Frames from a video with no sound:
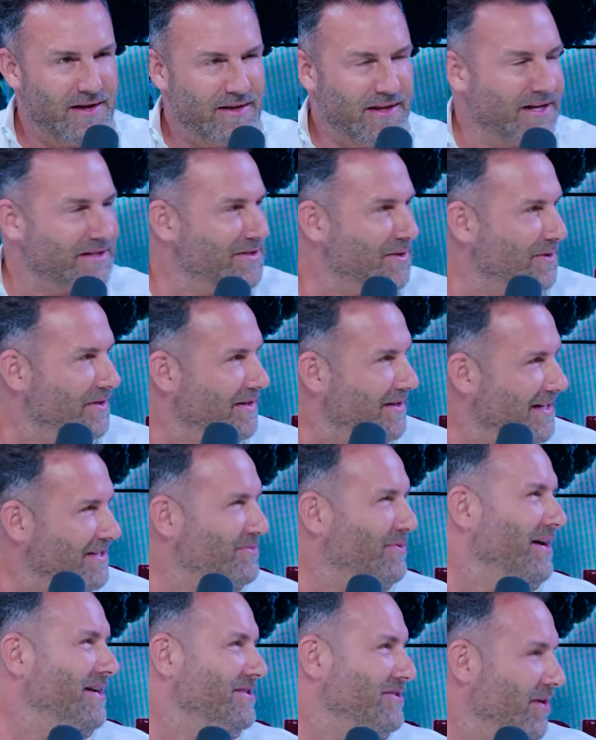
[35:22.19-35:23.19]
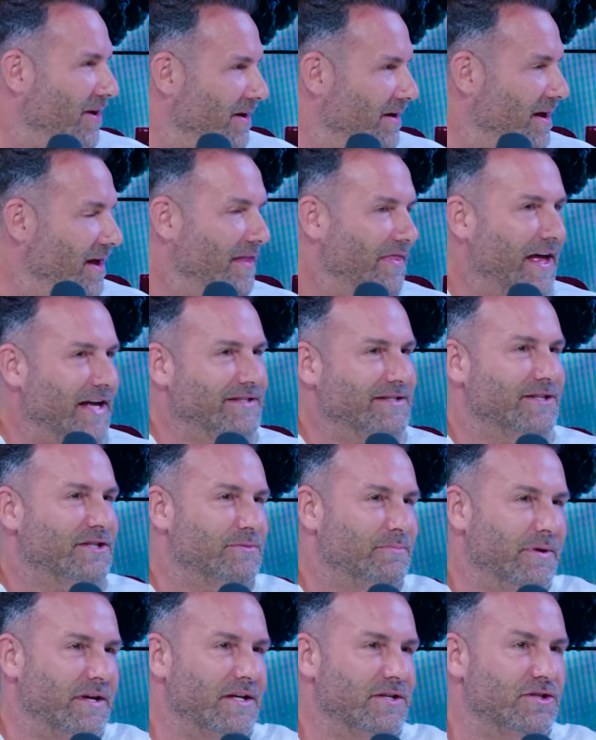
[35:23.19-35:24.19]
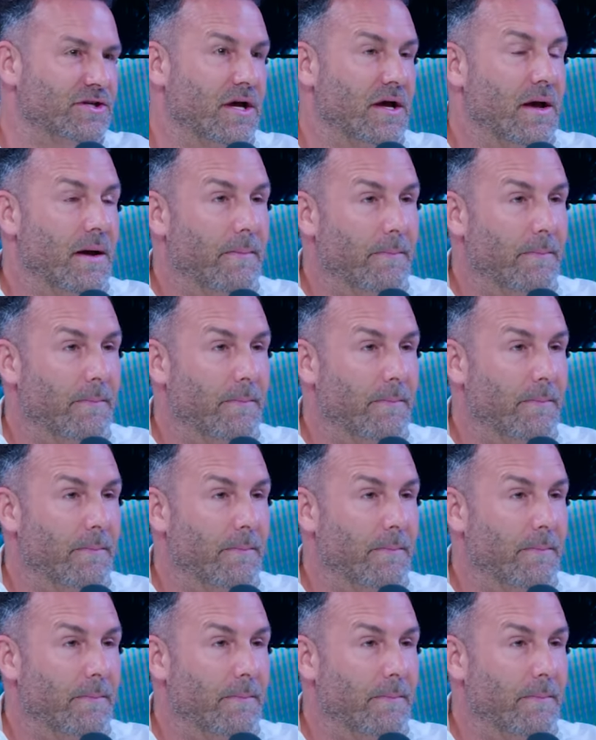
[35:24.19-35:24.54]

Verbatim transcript: Next one. That's where I start. That's a speech.